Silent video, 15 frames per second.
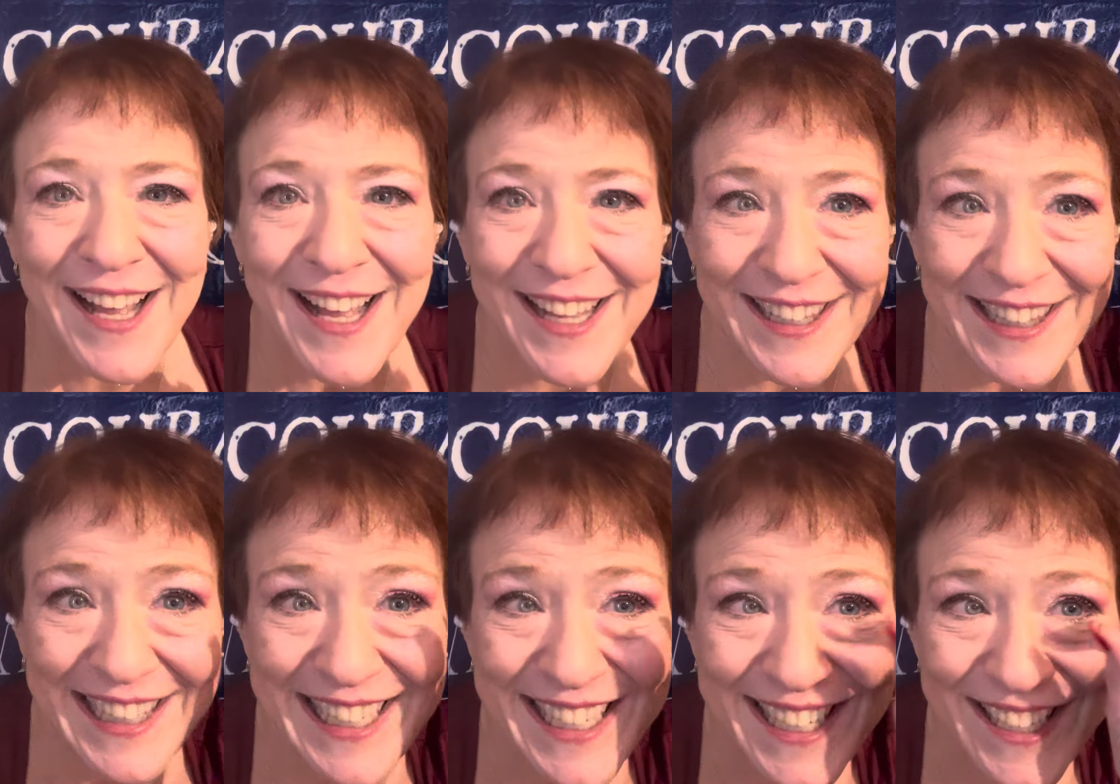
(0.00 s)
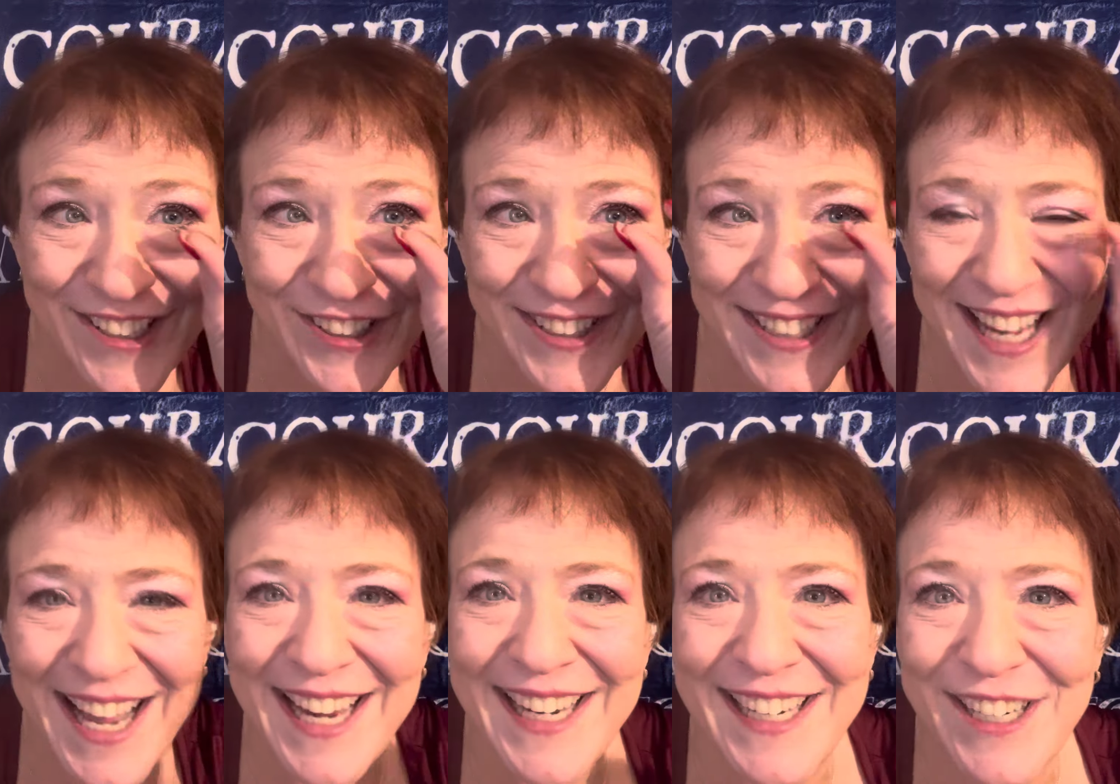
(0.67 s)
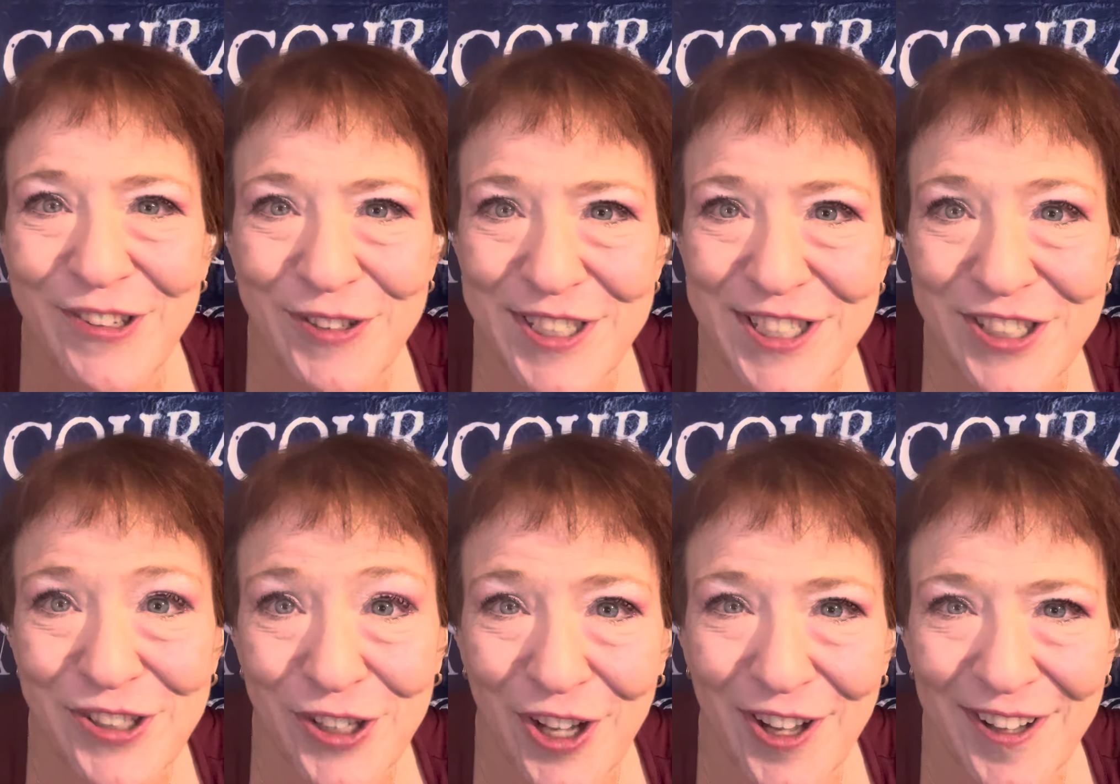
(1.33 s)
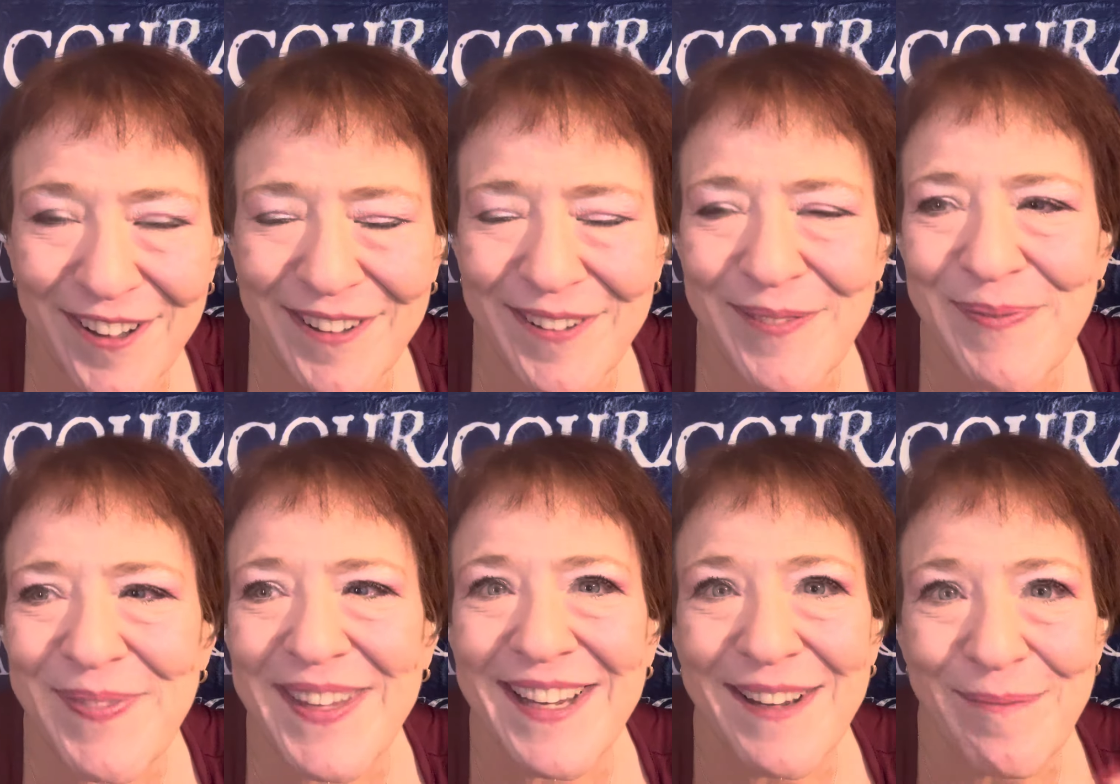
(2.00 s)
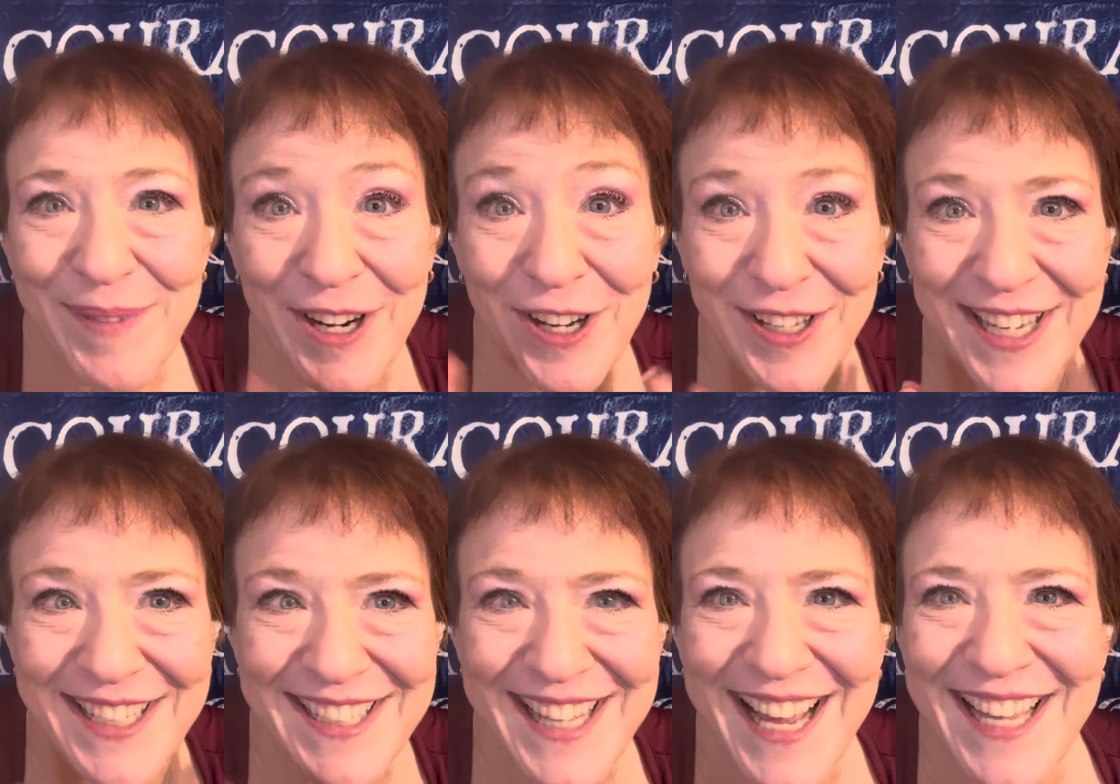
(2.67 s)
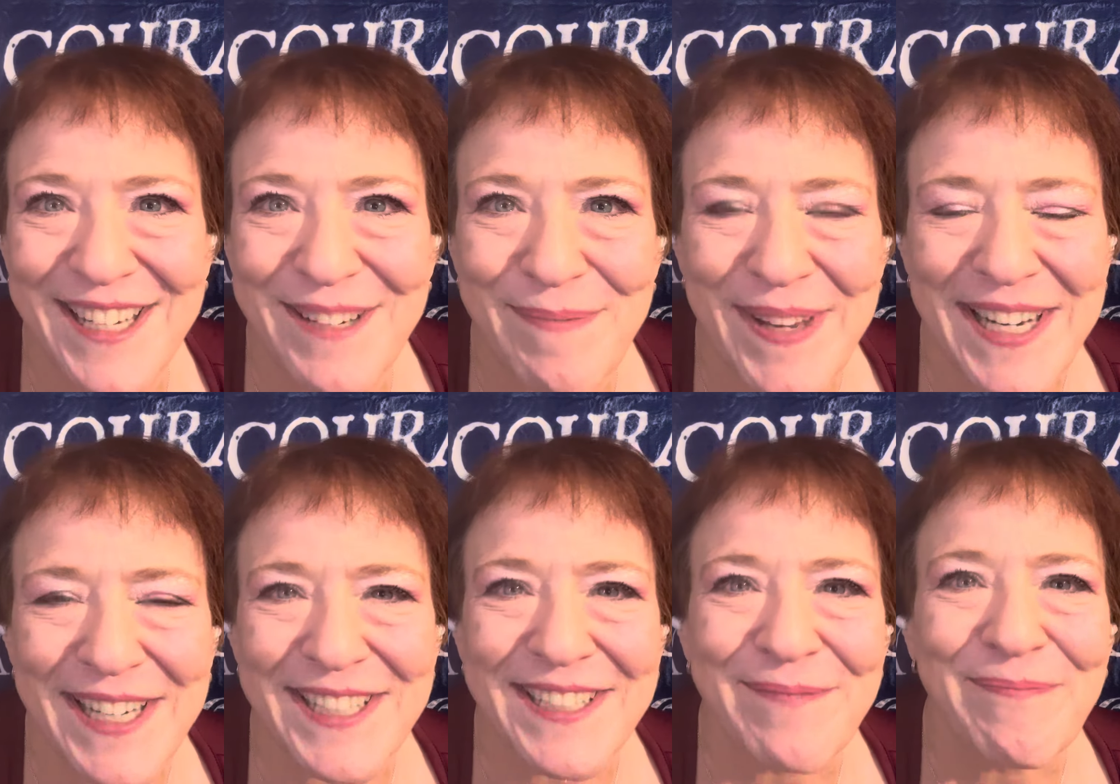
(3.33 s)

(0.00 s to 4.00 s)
a little tiny crystal ball, but I'll get to that in a minute.